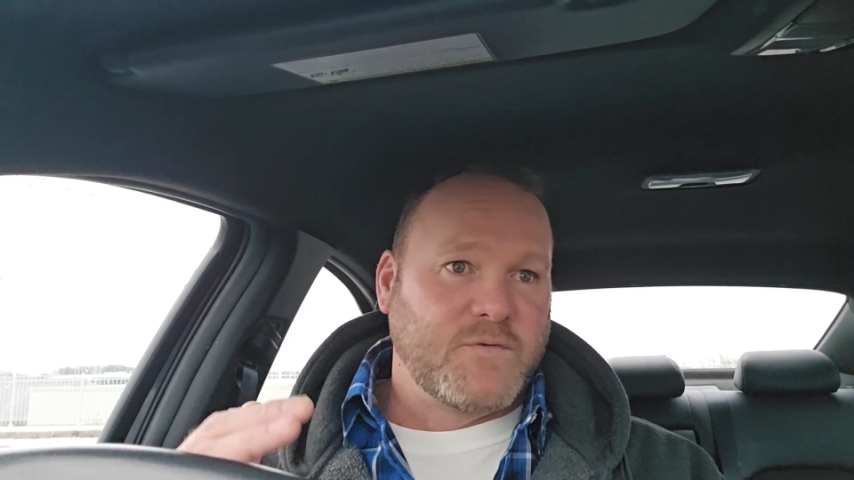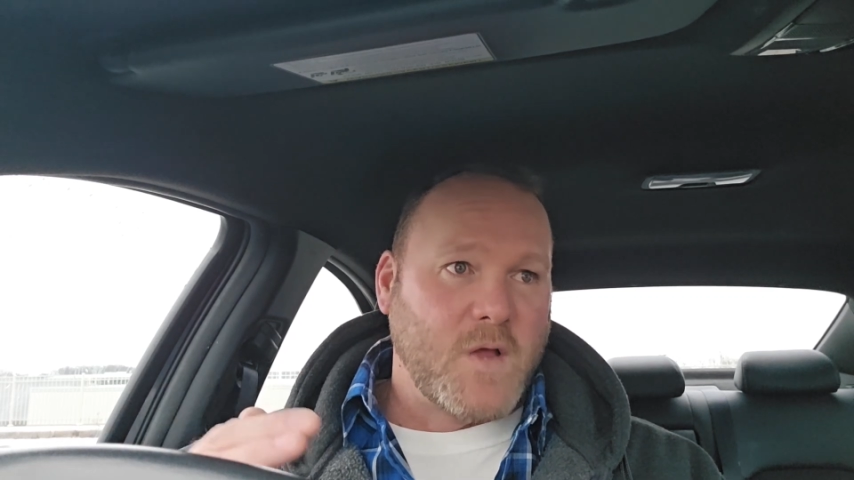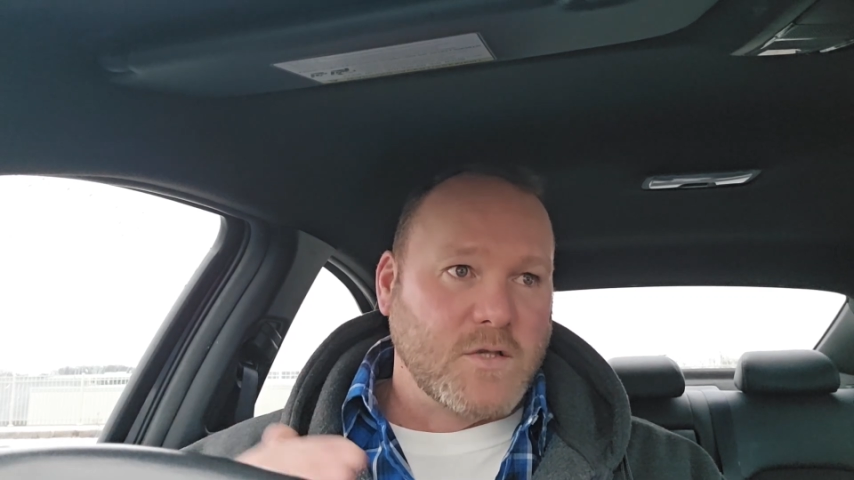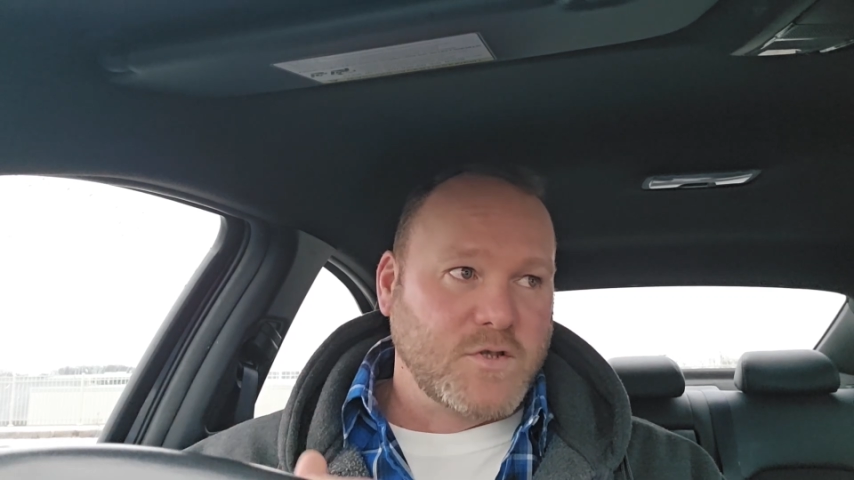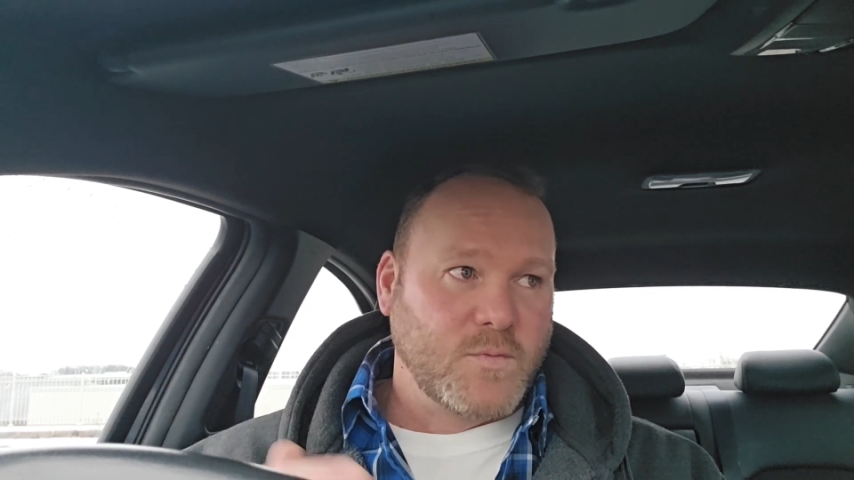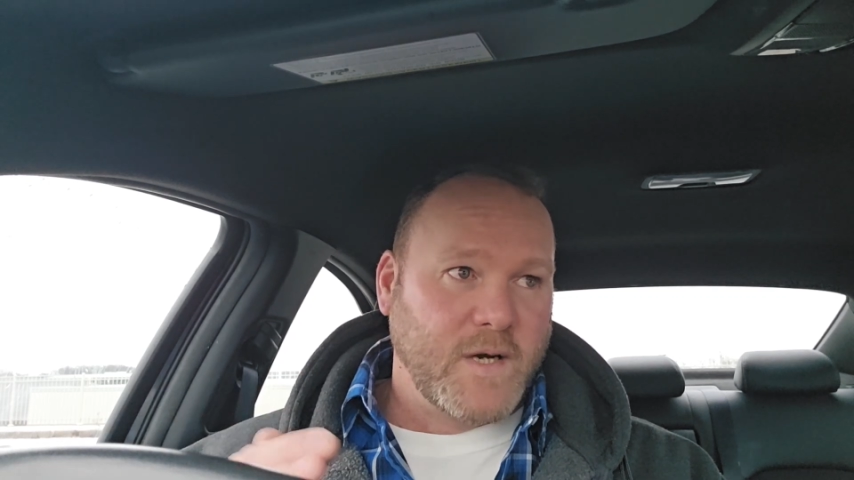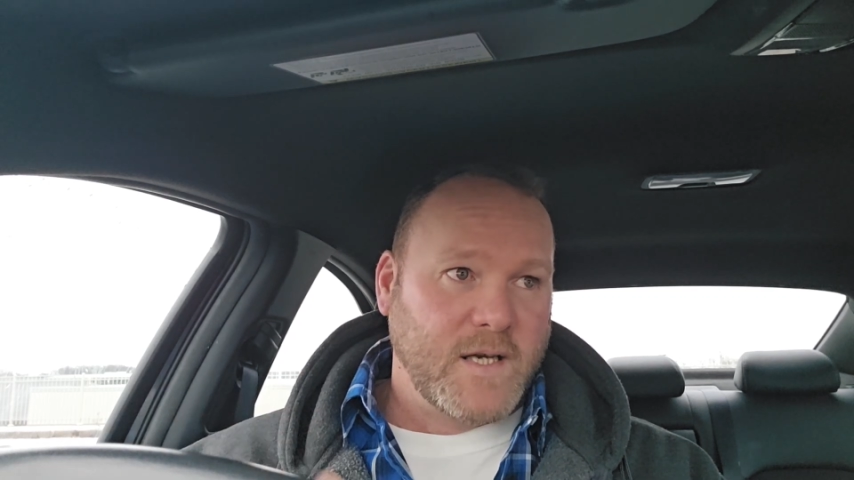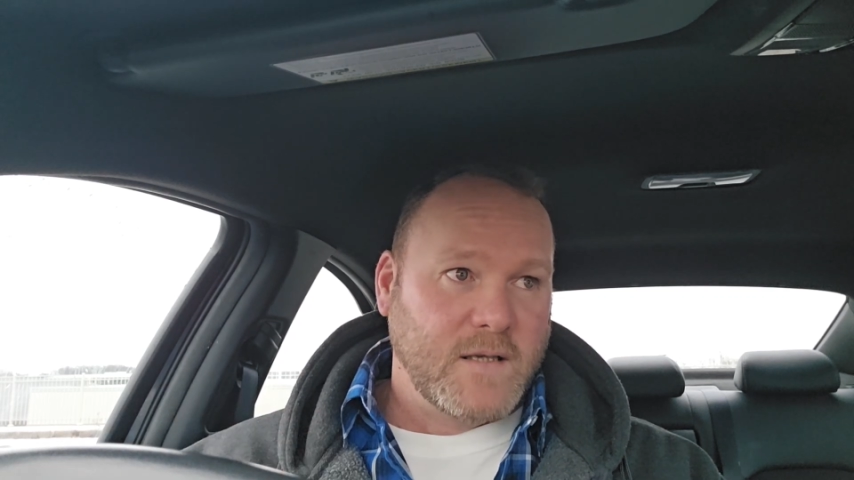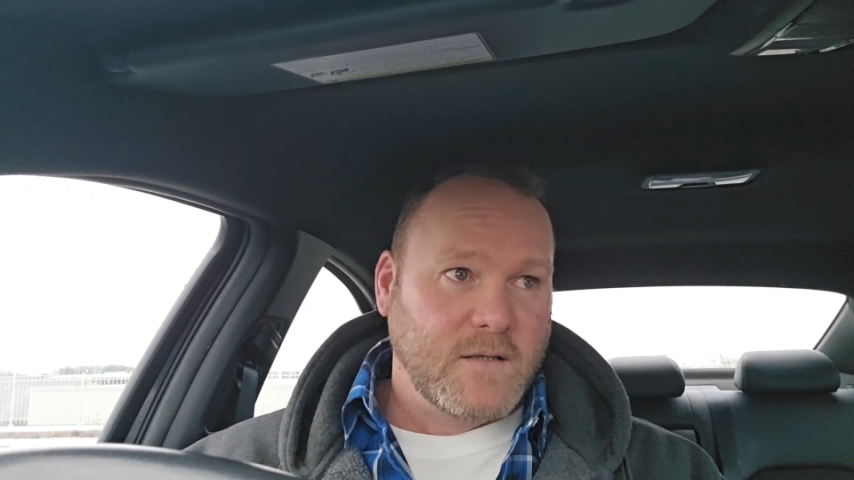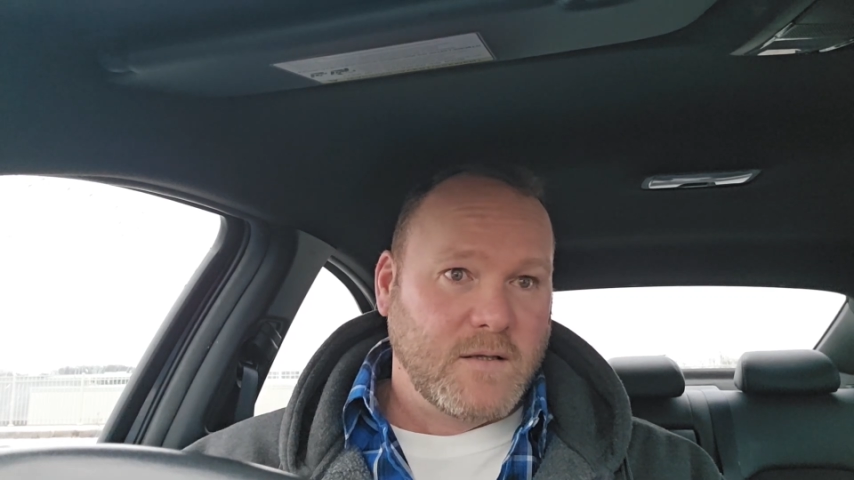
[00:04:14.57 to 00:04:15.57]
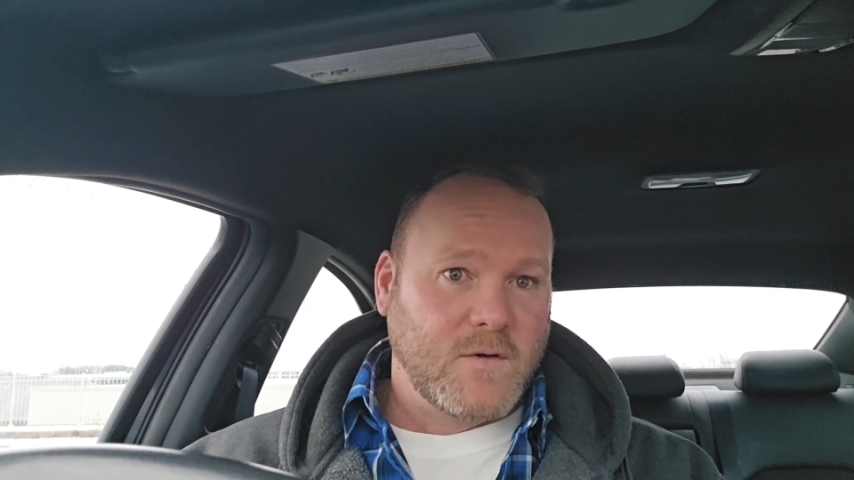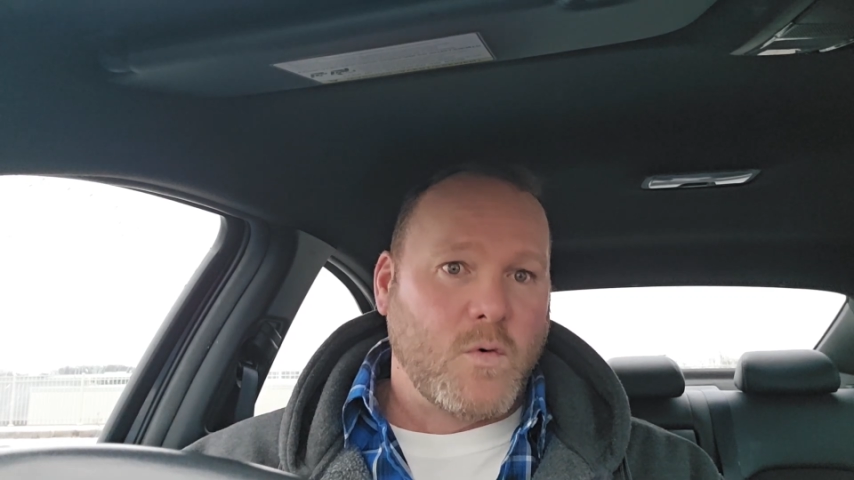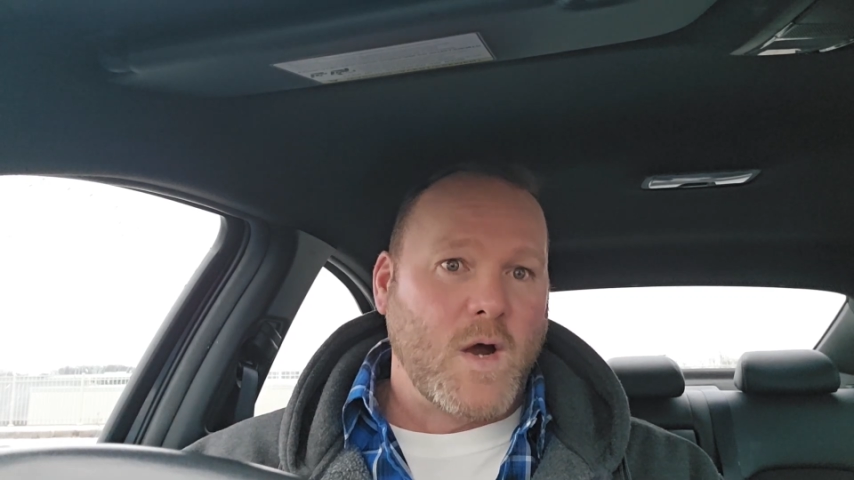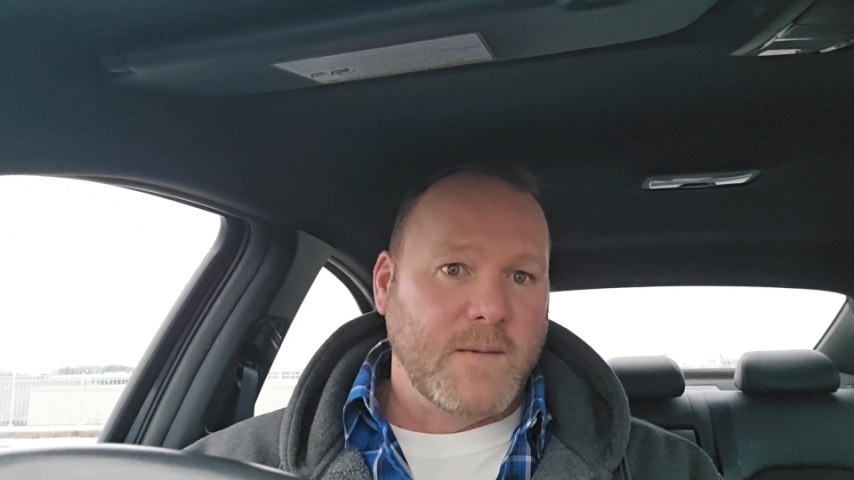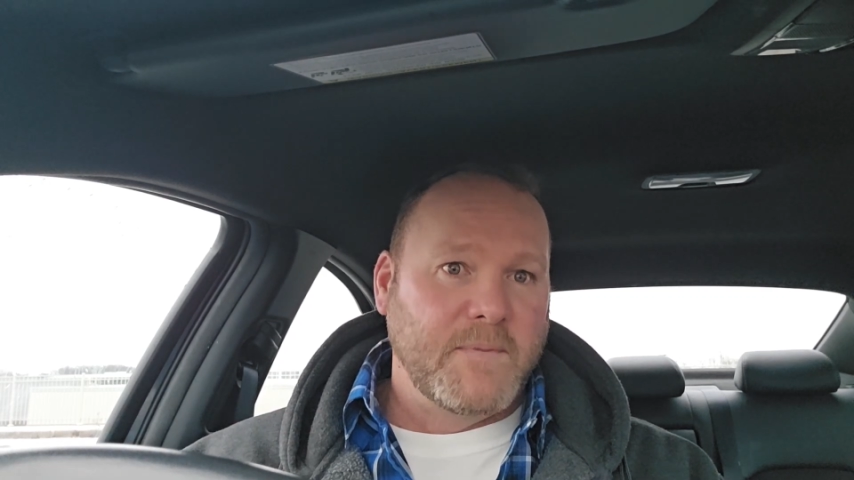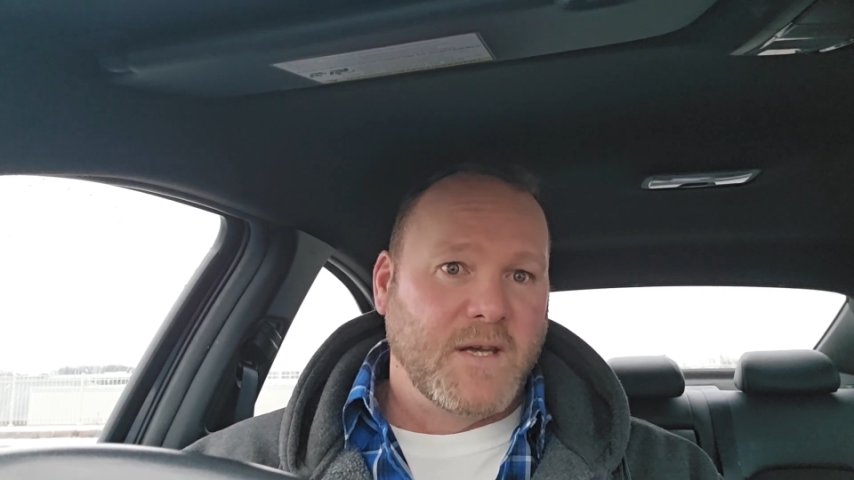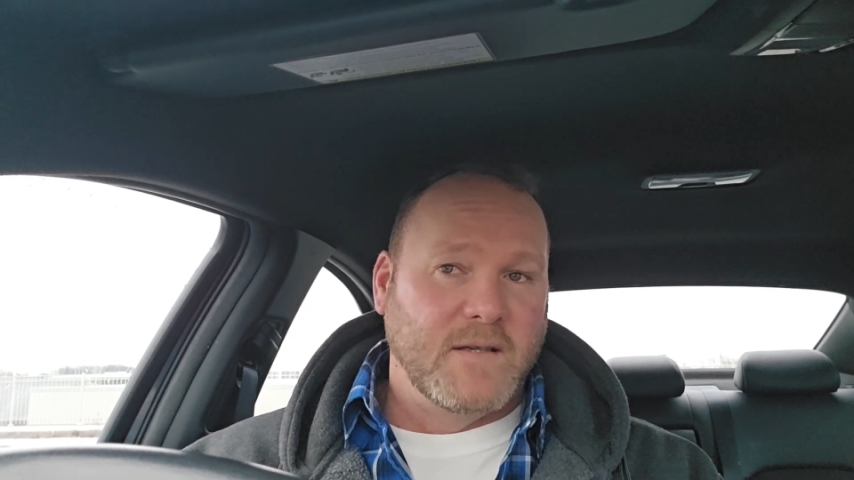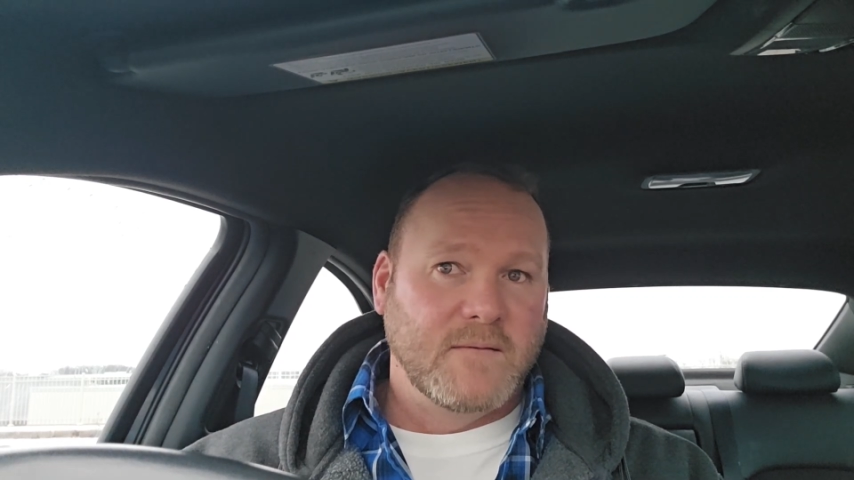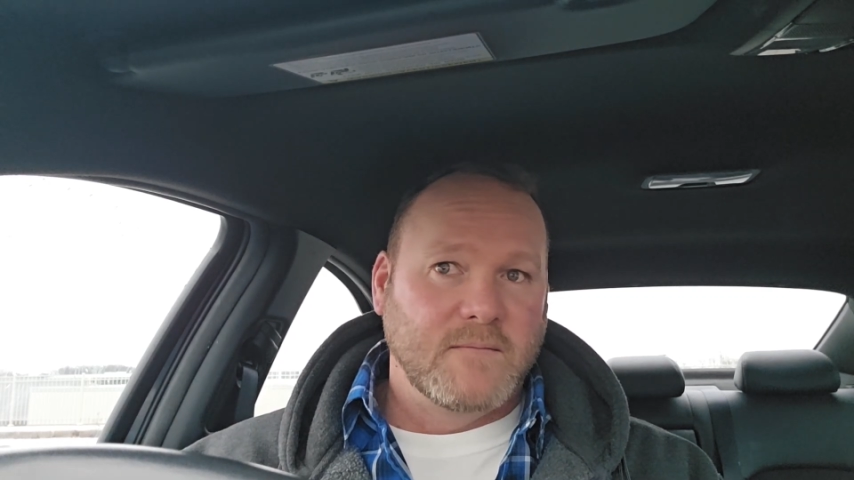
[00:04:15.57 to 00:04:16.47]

fluctuated quite a bit.